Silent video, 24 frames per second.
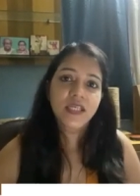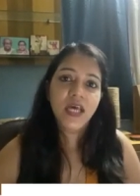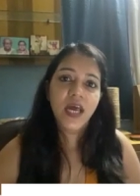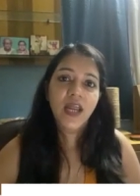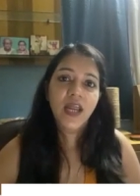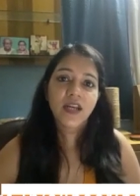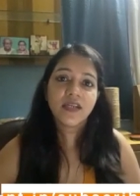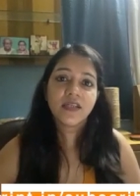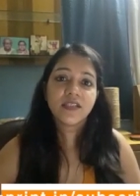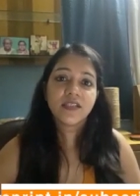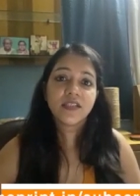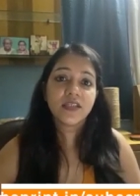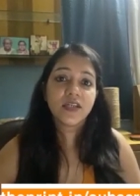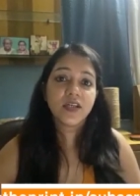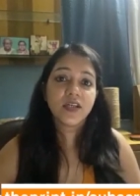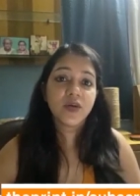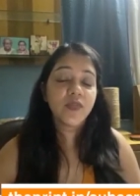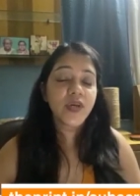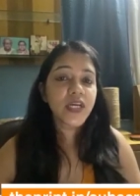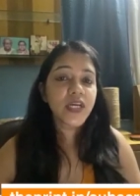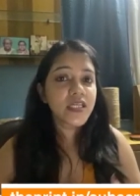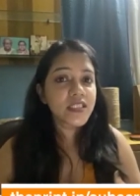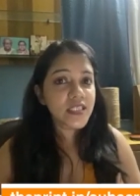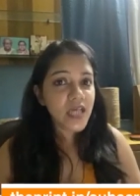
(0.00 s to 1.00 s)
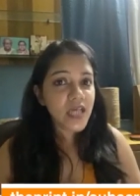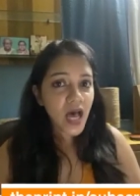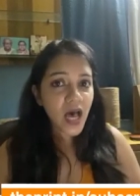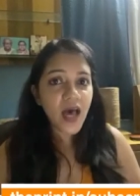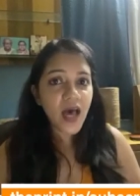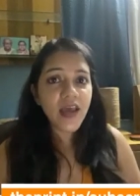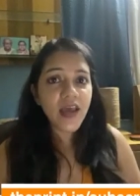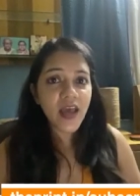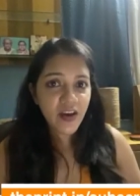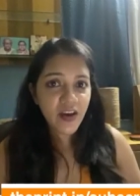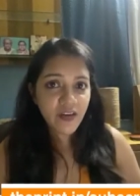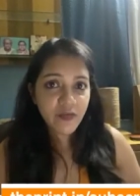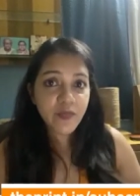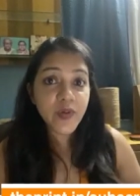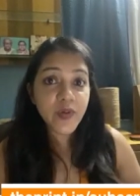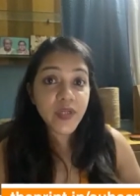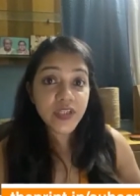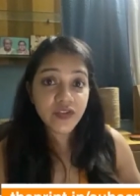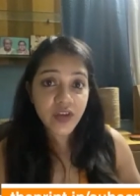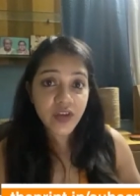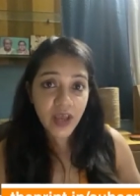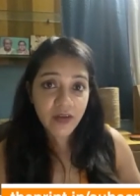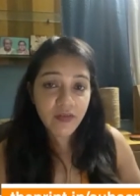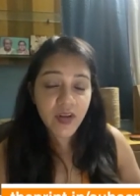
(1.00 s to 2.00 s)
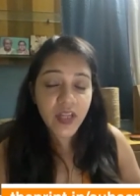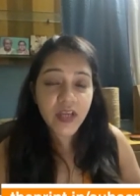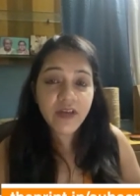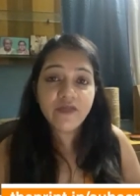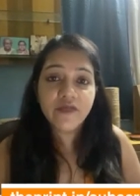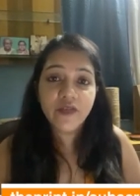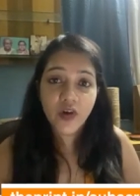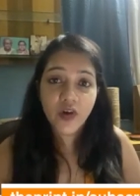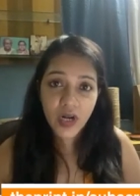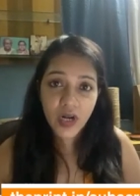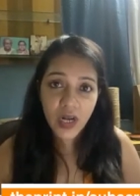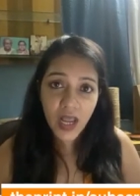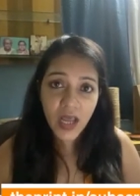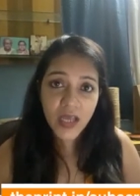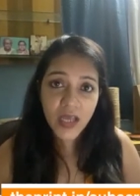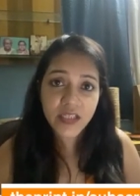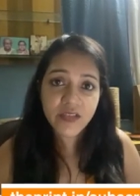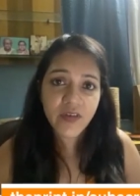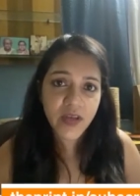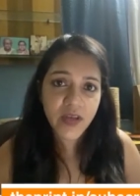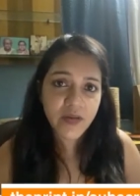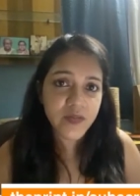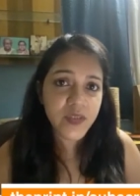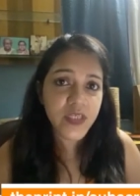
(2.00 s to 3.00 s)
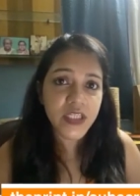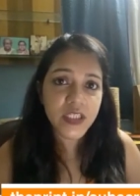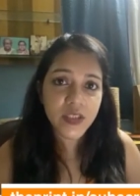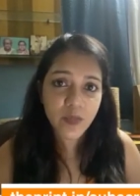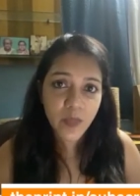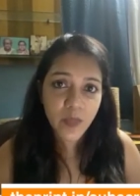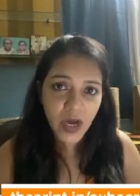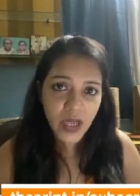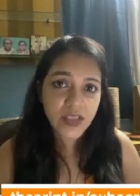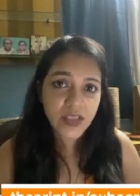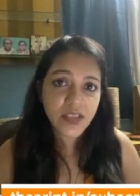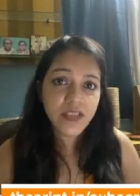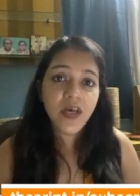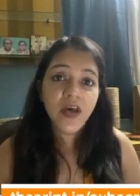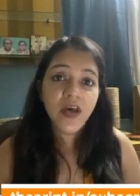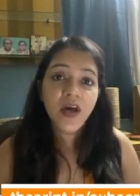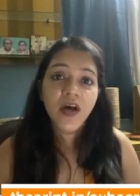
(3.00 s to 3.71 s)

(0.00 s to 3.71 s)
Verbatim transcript: And uh, because I have been traveling for last five, six months,